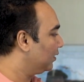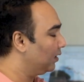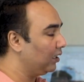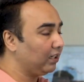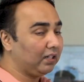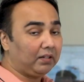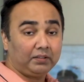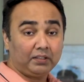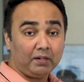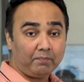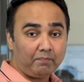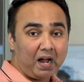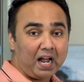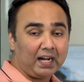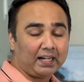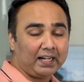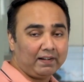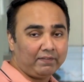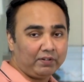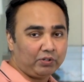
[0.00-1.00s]
the
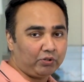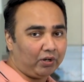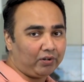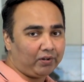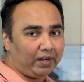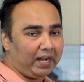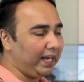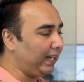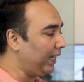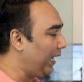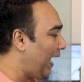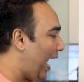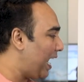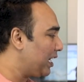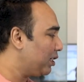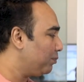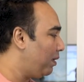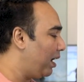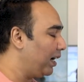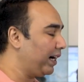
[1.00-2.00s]
market which you are trading,
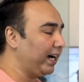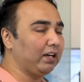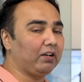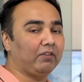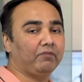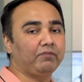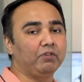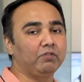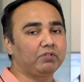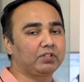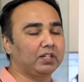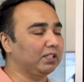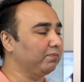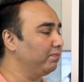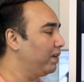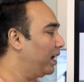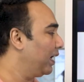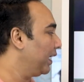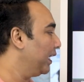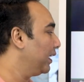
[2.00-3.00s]
cash market or futures
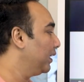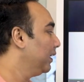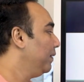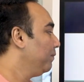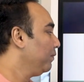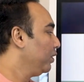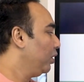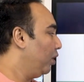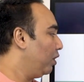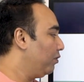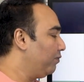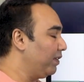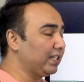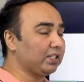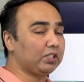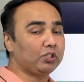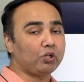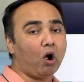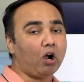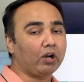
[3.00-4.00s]
market, or which
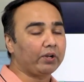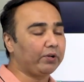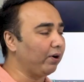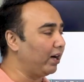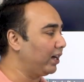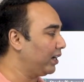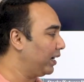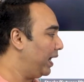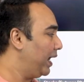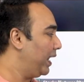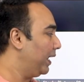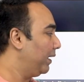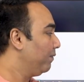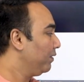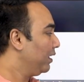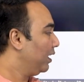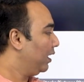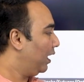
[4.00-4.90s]
stock you are trading.